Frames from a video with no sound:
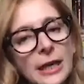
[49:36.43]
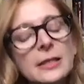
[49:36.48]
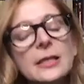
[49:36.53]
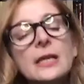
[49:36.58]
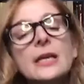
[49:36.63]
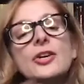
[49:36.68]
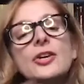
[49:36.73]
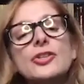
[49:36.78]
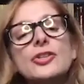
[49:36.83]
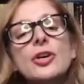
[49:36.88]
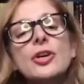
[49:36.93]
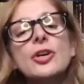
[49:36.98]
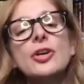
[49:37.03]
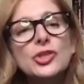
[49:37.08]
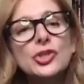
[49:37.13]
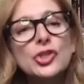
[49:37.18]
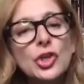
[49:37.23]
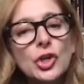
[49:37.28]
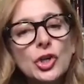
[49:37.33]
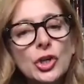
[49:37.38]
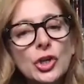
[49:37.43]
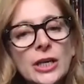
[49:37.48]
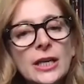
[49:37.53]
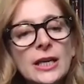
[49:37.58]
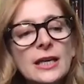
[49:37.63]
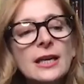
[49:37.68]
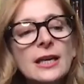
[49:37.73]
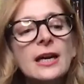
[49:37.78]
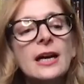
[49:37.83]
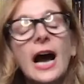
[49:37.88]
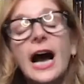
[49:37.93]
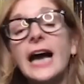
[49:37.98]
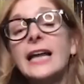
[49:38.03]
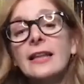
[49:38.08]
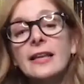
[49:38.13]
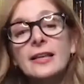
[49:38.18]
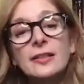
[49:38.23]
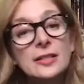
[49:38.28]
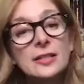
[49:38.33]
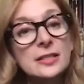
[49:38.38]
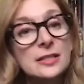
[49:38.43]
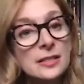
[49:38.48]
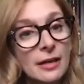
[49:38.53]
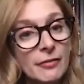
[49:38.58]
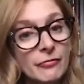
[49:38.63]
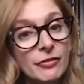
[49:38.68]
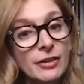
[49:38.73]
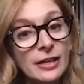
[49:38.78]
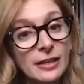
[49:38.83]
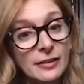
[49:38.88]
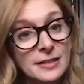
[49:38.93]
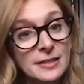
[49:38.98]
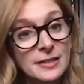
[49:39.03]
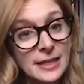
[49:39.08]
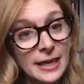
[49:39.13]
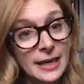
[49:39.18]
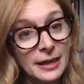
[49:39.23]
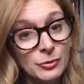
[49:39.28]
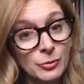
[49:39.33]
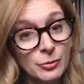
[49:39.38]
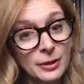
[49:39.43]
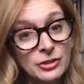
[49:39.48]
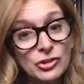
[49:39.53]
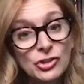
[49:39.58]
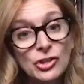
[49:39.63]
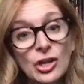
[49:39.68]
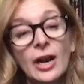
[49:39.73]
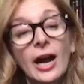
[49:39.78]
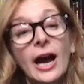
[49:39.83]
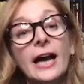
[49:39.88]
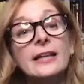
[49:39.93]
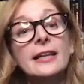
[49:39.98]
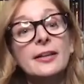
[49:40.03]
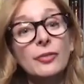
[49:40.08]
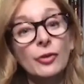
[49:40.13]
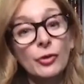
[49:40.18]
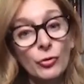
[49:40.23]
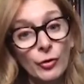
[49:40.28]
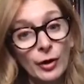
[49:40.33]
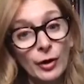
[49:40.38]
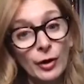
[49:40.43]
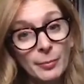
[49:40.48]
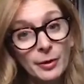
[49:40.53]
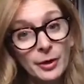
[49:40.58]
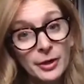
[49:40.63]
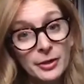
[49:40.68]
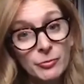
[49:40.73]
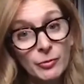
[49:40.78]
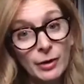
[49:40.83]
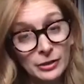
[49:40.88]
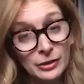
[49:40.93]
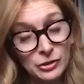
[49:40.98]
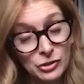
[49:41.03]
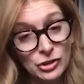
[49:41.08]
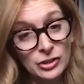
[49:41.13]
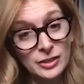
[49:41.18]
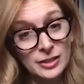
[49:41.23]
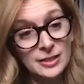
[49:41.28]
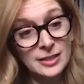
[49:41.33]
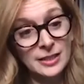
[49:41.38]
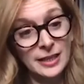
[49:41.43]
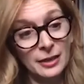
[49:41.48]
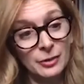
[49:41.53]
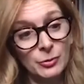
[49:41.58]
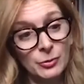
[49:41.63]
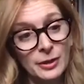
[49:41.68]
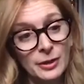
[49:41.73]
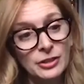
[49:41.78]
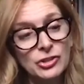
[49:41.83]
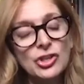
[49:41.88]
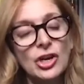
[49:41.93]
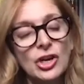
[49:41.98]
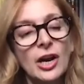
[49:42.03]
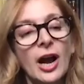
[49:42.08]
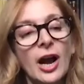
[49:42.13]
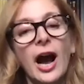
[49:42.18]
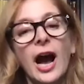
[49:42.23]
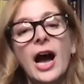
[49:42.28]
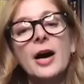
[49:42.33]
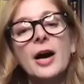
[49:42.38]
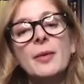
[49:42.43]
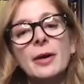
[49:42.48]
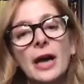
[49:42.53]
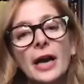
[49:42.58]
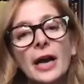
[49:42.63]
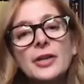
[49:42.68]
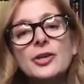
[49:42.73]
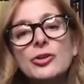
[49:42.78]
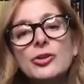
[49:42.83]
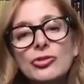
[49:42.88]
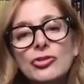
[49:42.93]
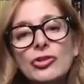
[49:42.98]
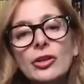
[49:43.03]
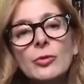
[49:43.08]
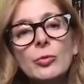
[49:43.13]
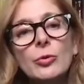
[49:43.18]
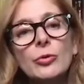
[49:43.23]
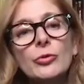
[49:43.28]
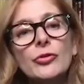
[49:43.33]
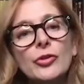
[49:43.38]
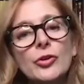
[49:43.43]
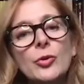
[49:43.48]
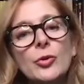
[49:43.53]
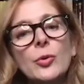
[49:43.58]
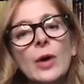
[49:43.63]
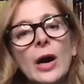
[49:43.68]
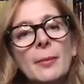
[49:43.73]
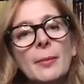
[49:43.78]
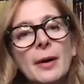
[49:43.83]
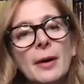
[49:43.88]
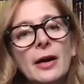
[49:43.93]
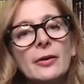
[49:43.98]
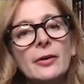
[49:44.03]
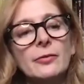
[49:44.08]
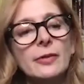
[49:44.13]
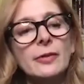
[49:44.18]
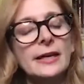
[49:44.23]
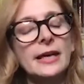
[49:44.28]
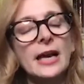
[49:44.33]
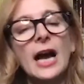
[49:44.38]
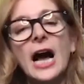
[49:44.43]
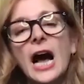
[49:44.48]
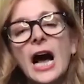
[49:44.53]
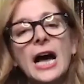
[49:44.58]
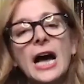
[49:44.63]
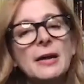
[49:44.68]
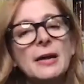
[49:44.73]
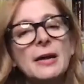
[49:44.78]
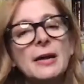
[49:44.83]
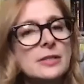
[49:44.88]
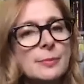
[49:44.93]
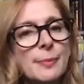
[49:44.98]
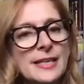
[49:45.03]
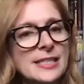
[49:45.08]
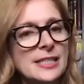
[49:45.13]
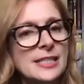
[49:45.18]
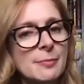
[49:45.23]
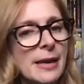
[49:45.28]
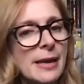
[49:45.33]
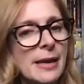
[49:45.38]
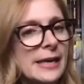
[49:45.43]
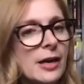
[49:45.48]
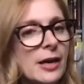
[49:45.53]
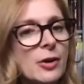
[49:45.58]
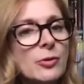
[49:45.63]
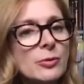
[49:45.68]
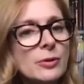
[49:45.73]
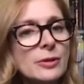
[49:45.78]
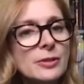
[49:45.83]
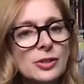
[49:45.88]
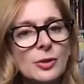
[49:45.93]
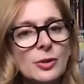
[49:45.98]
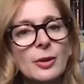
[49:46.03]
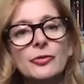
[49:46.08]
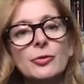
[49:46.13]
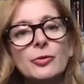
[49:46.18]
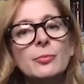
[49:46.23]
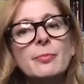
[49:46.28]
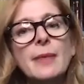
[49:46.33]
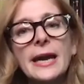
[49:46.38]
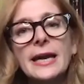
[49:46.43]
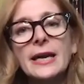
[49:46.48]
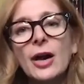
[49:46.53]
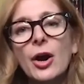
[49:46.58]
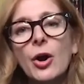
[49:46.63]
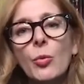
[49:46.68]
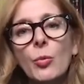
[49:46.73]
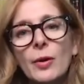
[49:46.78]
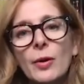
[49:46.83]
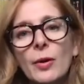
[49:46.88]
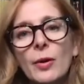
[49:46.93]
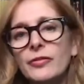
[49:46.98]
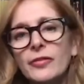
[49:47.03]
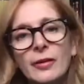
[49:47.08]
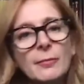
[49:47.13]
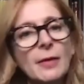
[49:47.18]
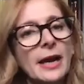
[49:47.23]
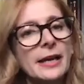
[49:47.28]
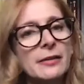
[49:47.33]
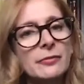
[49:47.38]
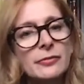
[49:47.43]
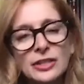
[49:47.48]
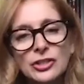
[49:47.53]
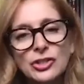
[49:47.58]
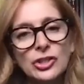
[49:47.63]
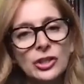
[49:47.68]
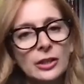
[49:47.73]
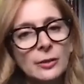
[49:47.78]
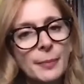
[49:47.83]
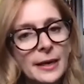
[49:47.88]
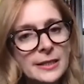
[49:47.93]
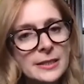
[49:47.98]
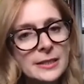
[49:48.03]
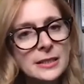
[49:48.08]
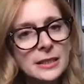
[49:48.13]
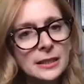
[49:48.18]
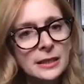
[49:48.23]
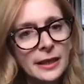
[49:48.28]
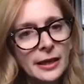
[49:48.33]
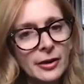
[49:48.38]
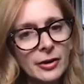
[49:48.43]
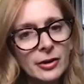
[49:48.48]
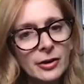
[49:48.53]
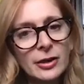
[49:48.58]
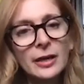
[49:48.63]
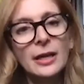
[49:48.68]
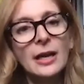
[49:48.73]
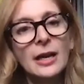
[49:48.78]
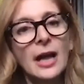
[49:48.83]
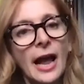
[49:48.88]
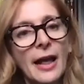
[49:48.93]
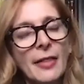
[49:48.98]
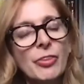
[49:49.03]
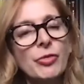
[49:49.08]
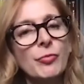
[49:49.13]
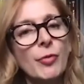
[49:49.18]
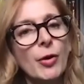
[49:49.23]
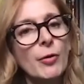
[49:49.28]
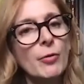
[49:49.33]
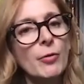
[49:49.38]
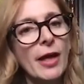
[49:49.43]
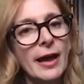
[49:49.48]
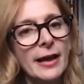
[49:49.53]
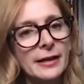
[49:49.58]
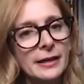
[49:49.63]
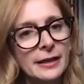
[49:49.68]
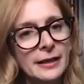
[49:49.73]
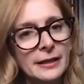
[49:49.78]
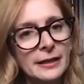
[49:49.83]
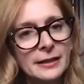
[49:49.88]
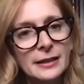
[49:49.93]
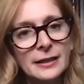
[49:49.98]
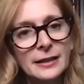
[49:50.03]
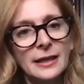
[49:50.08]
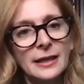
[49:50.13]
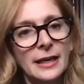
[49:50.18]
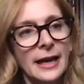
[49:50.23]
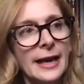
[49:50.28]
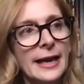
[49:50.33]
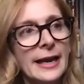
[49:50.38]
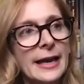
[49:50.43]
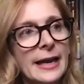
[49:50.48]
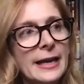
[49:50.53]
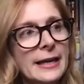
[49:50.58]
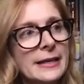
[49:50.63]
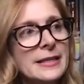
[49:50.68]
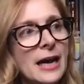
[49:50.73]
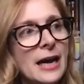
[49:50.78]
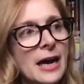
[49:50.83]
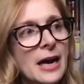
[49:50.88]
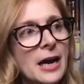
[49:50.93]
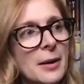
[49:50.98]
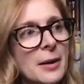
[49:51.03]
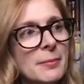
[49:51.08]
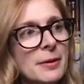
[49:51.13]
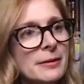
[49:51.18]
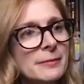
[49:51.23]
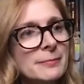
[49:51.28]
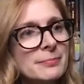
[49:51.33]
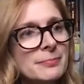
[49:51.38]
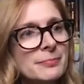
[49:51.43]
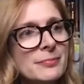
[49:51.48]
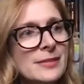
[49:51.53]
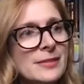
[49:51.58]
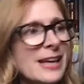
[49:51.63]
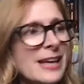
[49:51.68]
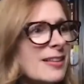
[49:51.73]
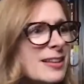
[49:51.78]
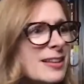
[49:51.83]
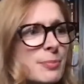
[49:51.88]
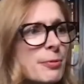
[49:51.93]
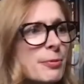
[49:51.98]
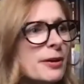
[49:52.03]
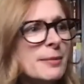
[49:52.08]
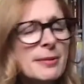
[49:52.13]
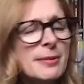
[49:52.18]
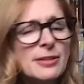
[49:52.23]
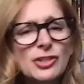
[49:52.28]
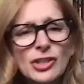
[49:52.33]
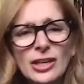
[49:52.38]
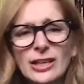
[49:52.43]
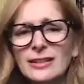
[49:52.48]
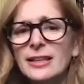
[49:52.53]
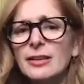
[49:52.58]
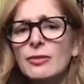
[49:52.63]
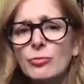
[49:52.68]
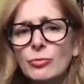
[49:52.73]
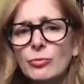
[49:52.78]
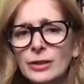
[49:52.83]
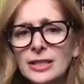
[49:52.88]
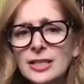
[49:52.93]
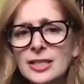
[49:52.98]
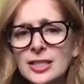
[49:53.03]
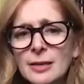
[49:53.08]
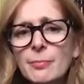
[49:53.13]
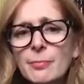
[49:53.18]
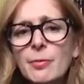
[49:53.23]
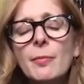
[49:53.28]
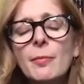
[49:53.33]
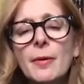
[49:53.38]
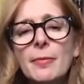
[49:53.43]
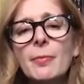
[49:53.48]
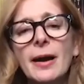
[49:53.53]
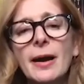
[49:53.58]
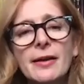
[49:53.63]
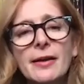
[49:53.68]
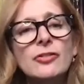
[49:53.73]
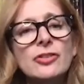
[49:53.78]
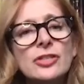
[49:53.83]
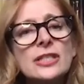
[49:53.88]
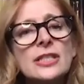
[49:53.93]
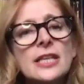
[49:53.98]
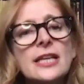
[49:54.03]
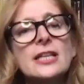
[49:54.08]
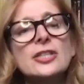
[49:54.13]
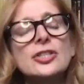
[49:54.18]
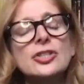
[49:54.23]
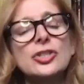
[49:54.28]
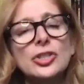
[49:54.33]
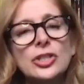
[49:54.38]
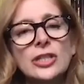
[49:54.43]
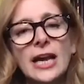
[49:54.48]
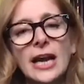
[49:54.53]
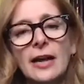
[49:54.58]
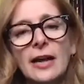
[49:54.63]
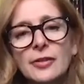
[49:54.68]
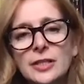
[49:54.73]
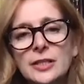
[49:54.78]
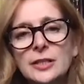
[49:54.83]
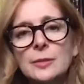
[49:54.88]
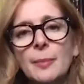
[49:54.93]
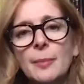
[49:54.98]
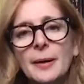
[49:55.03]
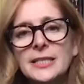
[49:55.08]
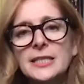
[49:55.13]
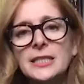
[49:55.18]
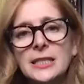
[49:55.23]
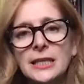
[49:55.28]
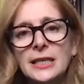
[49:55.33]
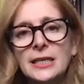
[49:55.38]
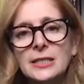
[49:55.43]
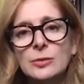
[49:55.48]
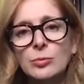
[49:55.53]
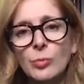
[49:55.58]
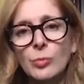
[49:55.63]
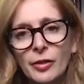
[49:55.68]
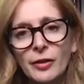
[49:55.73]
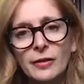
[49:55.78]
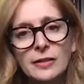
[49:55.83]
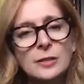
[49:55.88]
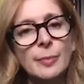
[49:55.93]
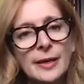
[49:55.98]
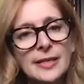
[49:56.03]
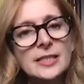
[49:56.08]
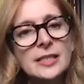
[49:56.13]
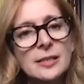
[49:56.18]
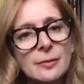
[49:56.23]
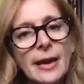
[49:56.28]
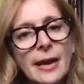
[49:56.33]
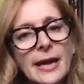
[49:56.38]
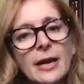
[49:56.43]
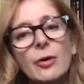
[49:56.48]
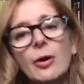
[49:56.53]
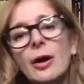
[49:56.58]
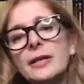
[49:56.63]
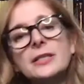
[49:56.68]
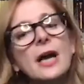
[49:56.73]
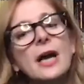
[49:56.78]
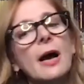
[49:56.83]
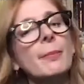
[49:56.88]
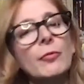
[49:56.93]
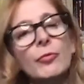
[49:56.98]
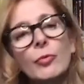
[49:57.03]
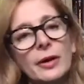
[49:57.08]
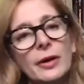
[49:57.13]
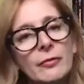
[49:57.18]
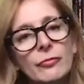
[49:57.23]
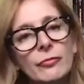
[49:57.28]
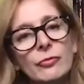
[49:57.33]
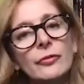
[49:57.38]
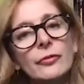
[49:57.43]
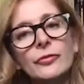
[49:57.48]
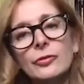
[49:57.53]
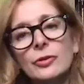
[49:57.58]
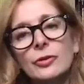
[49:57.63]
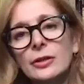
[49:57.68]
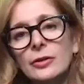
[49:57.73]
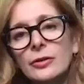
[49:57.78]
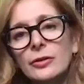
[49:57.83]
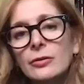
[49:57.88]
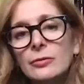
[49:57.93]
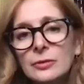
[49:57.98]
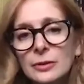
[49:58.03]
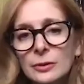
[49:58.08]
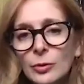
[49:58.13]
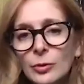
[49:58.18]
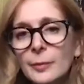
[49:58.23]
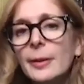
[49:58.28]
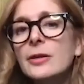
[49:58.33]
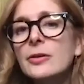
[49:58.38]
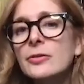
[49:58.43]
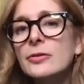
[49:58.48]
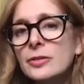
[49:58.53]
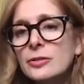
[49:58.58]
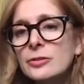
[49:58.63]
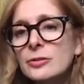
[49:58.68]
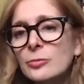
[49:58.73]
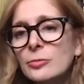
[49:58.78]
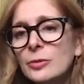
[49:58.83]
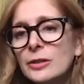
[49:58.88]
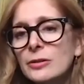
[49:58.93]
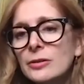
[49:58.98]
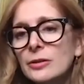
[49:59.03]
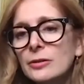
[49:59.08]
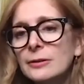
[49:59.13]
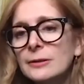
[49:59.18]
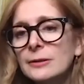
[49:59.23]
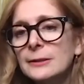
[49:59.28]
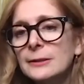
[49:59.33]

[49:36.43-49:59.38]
Okay. So it's turkey. I like the stuffing in the sandwich. Yep. I like the cranberry relish in the sandwich. Um, I usually will do um, a, like a hot spicy mayo. So I'll do mayo with some kind of like mm. chili paste in there and throw that in. And yeah. um, yeah, that's pretty much it. Like really simple, but my just thing is just to add the spiciness with a spicy mayo on top of whatever else you're going to do. What about you, Susan? What do you do?